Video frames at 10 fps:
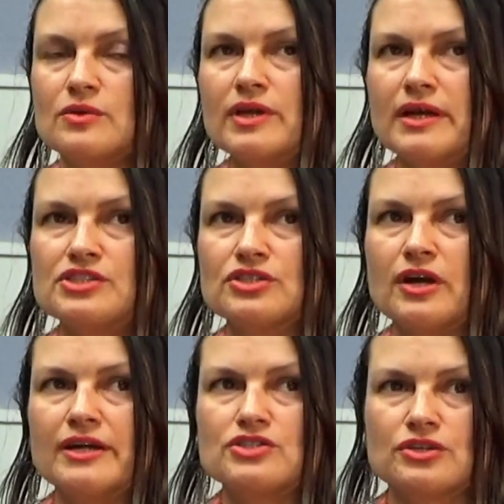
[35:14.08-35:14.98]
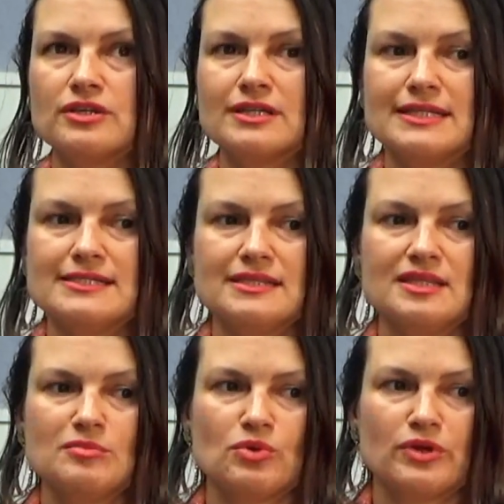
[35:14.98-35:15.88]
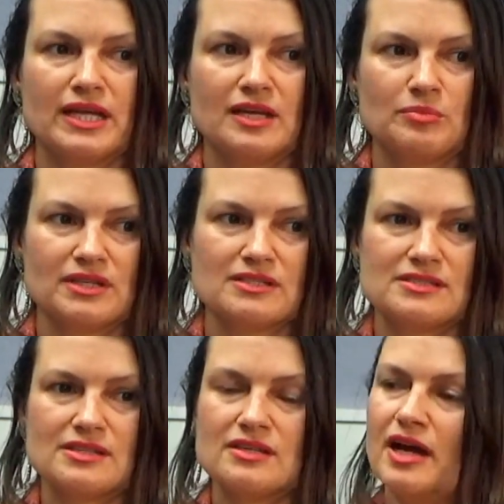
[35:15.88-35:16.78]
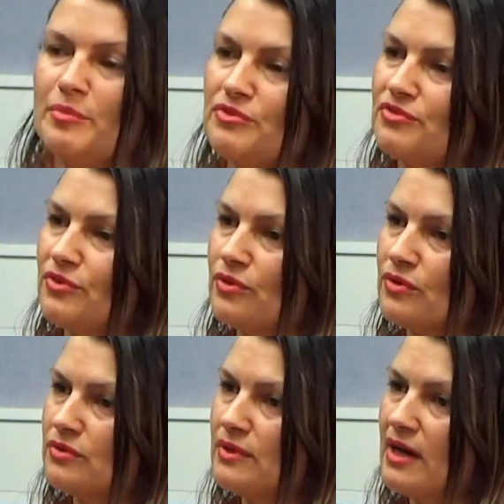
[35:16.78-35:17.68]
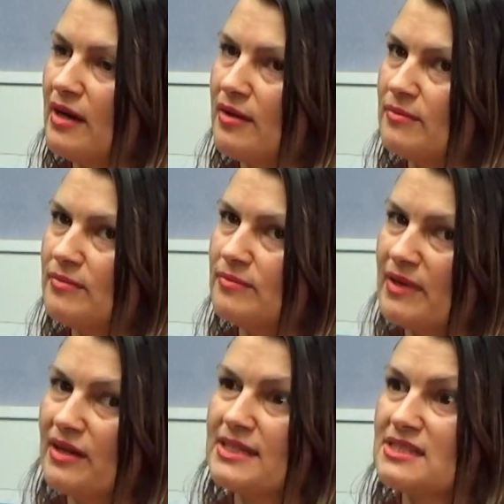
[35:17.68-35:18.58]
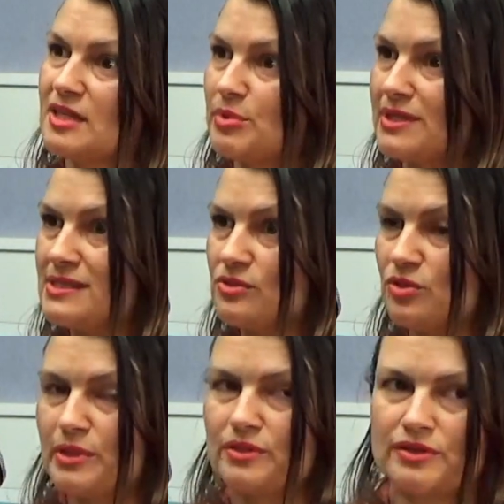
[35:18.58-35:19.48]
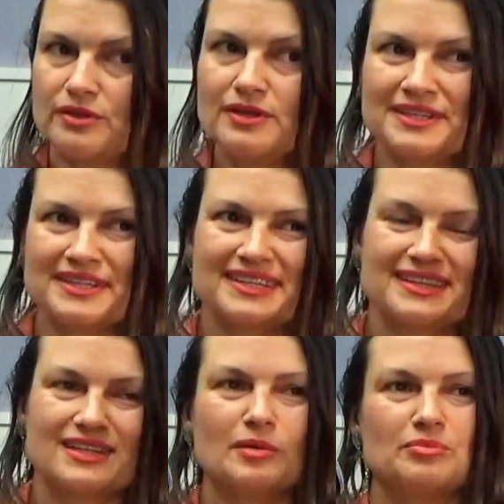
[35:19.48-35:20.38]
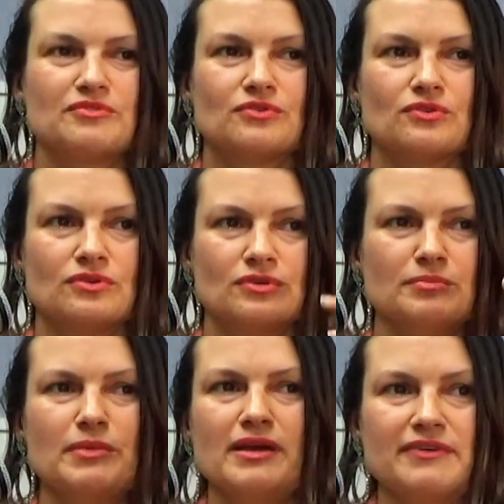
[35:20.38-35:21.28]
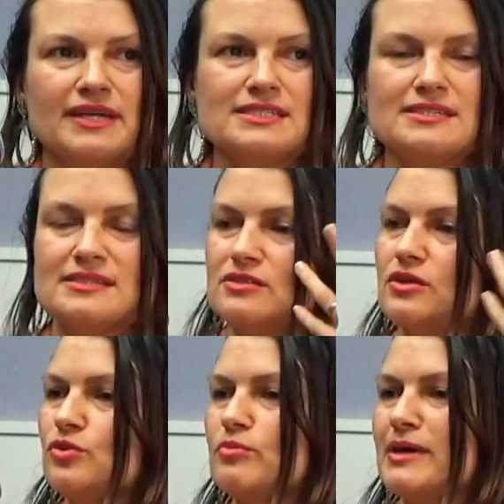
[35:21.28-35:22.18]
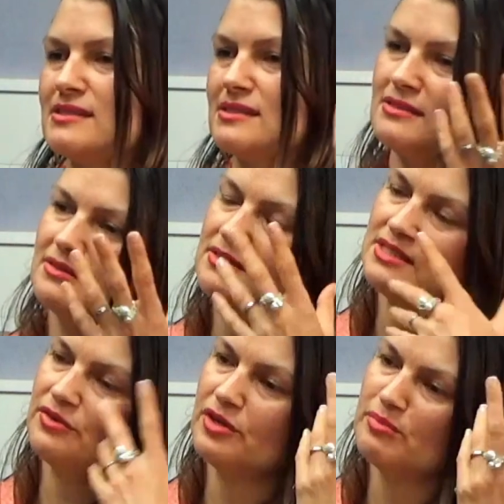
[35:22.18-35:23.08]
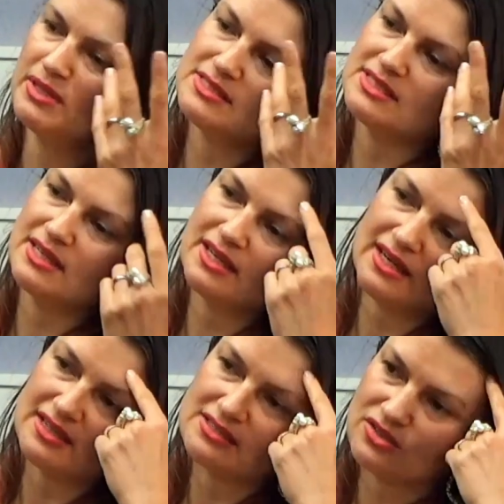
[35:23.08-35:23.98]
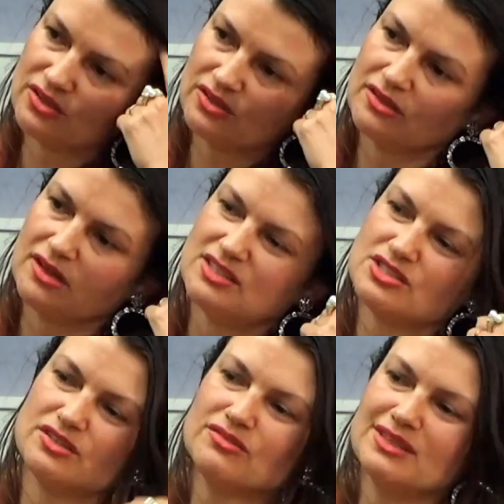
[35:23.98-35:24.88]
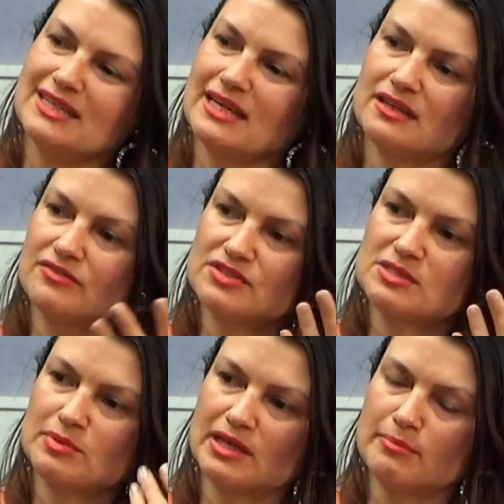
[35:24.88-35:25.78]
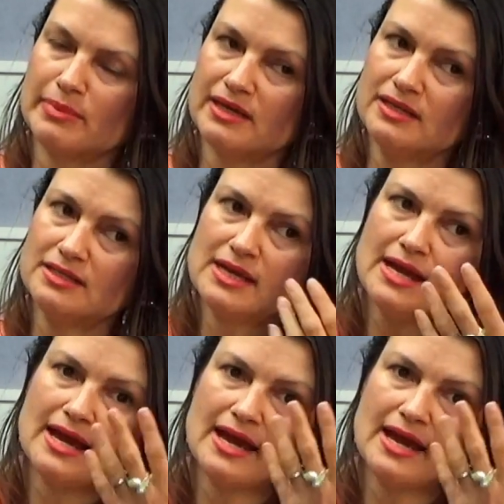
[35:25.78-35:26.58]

So what I do, I don't cleanse in the morning because the night before, and I sleep on a silk pillow, the night before, my face has got all my serum and skincare, so I don't really need it. I've just been in bed.